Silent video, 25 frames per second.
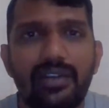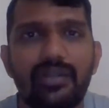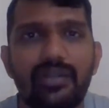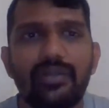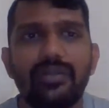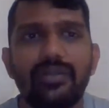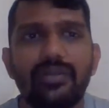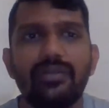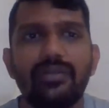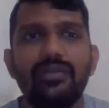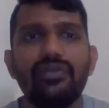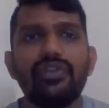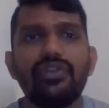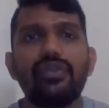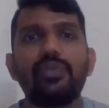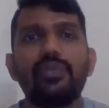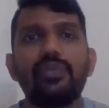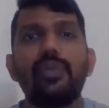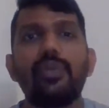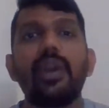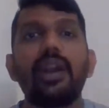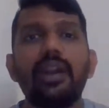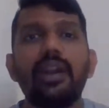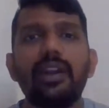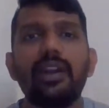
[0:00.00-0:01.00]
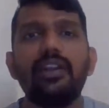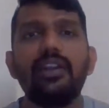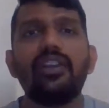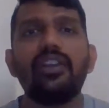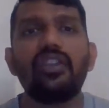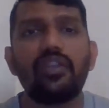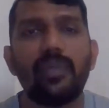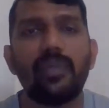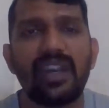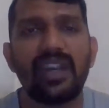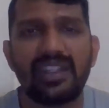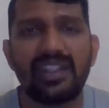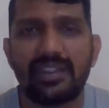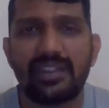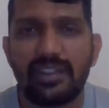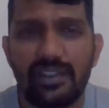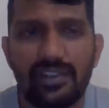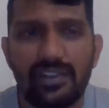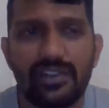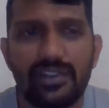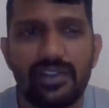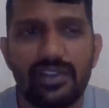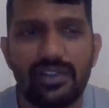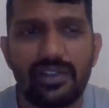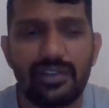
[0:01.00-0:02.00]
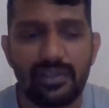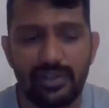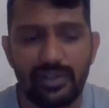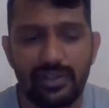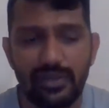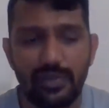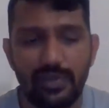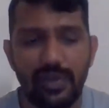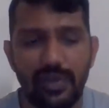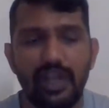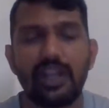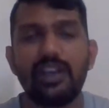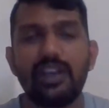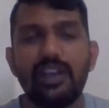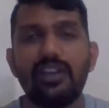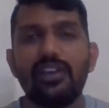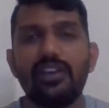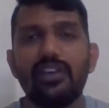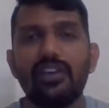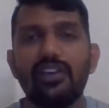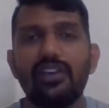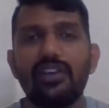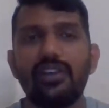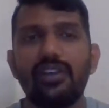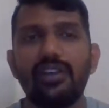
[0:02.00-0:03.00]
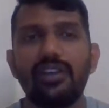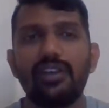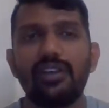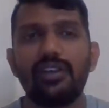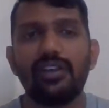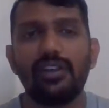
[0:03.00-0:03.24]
to spread your messages, spread your